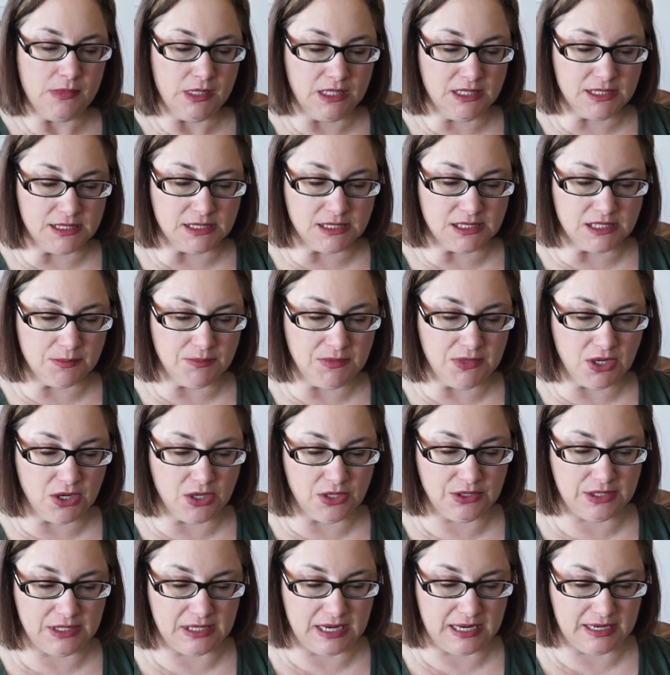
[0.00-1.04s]
This is some
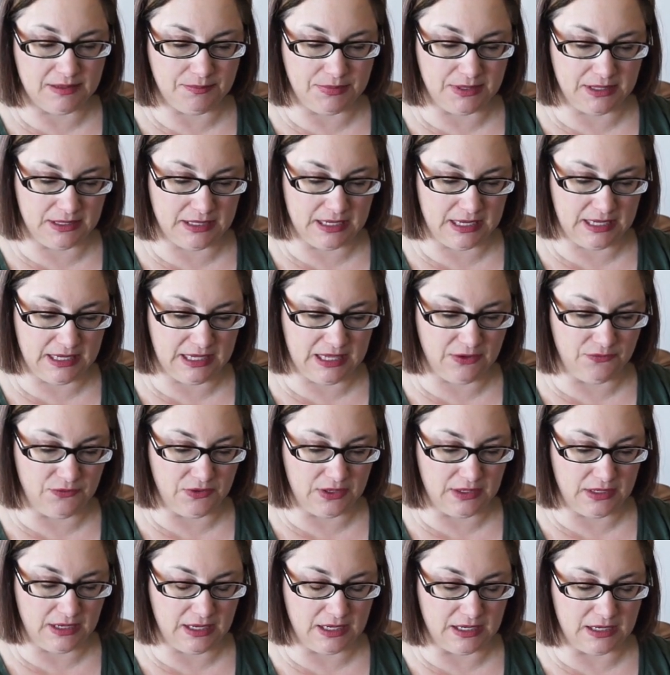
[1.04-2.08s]
yarn that I've been
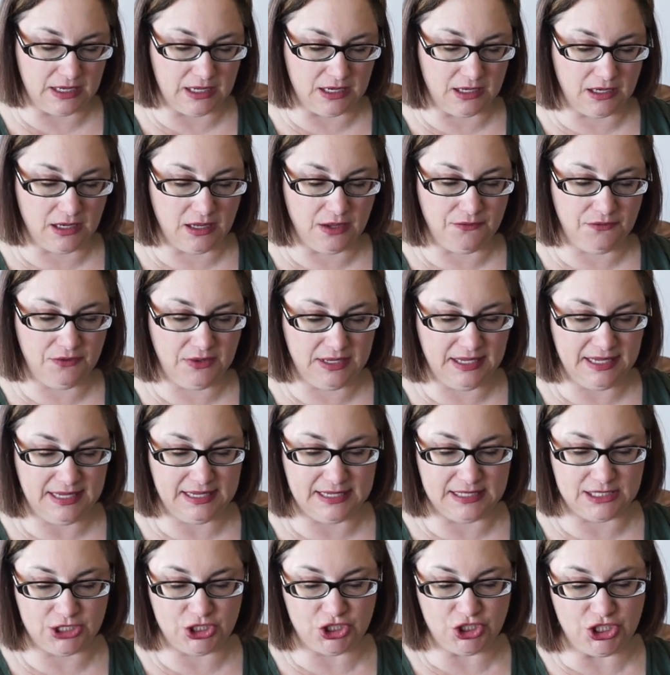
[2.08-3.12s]
given in a lovely
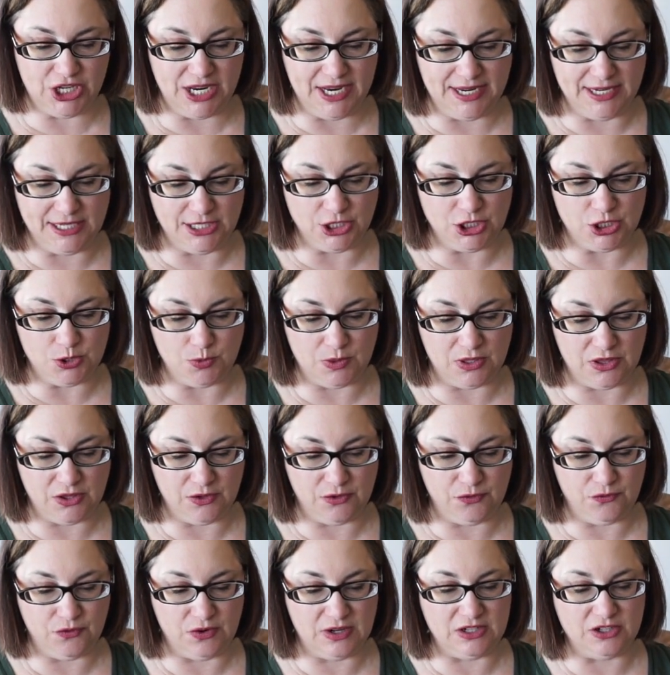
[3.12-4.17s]
exchange with
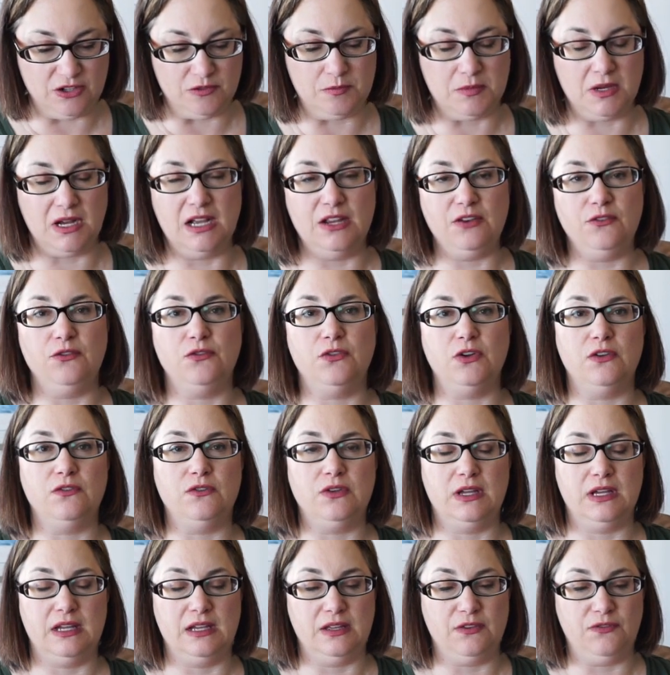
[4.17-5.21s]
a friend of mine,
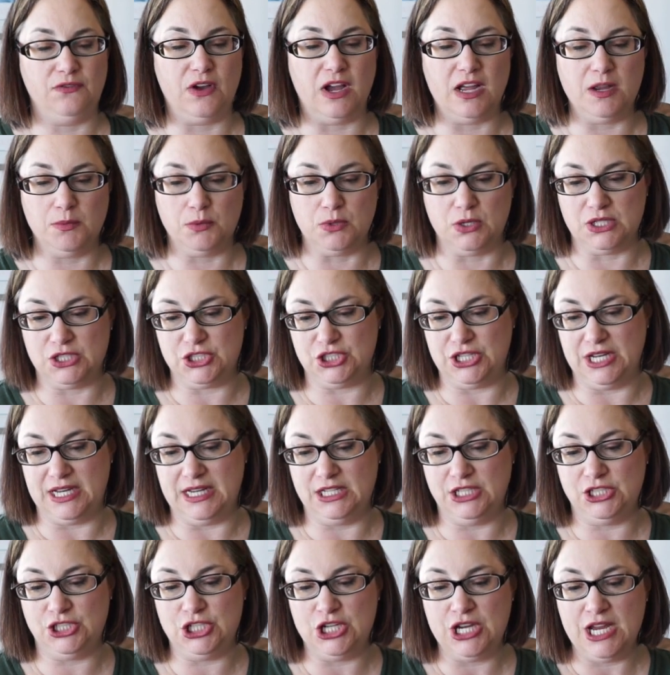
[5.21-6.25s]
a fiber
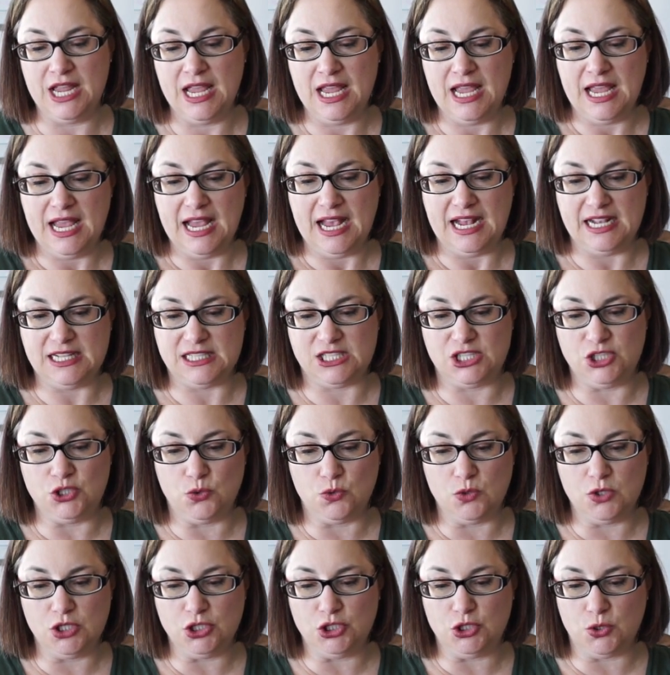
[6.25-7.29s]
exchange. It's
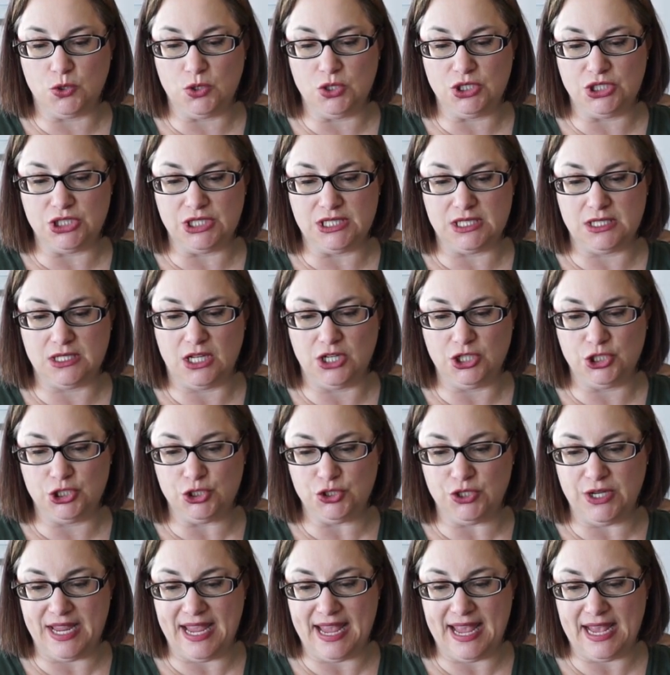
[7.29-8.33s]
Nora George's
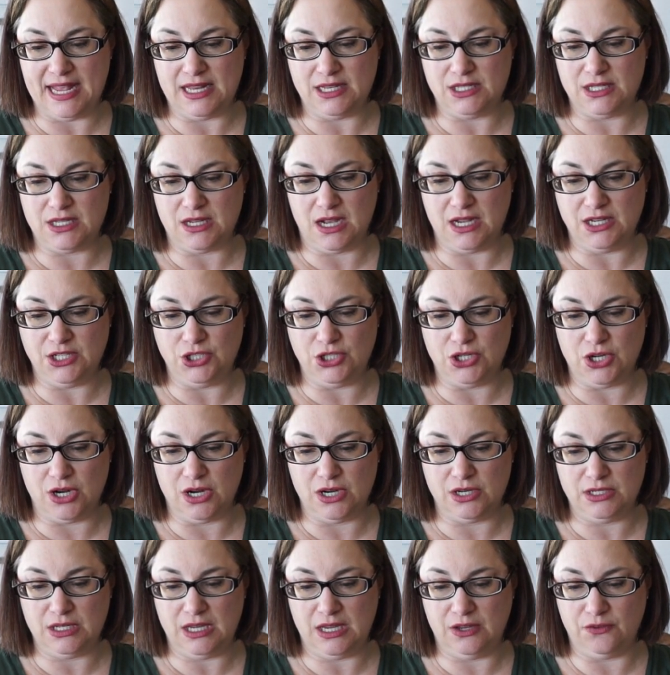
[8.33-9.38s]
luxury hand-dyed
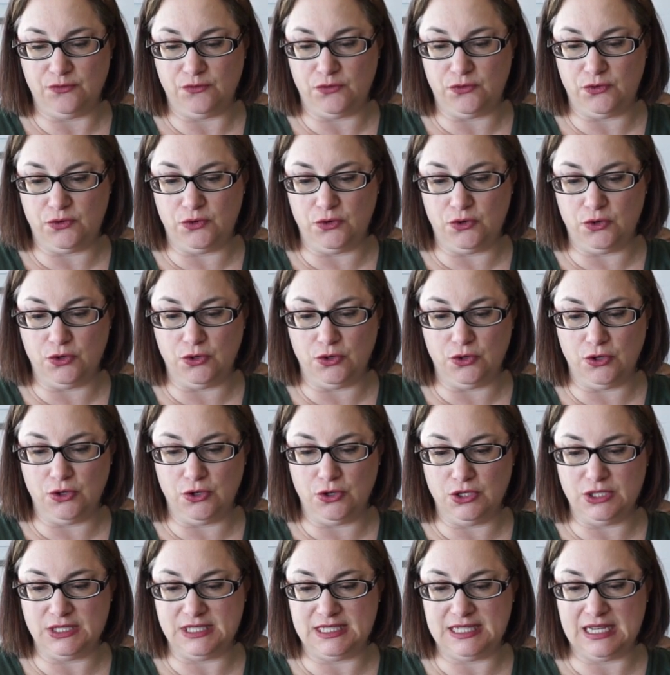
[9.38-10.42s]
yarn in
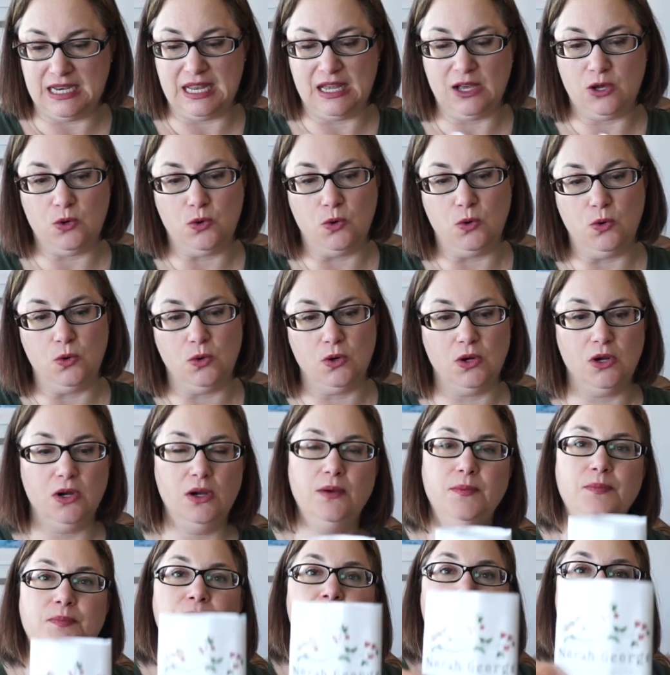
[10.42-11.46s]
Fleur de la
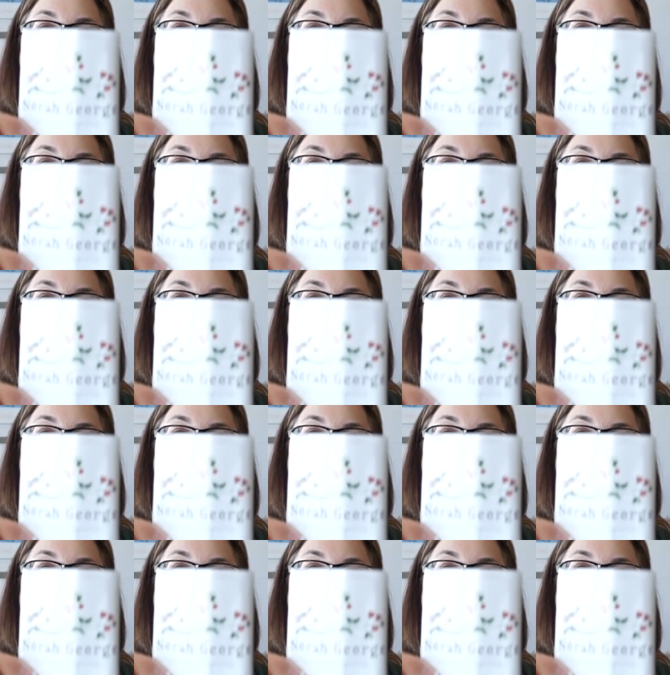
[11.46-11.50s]
Cour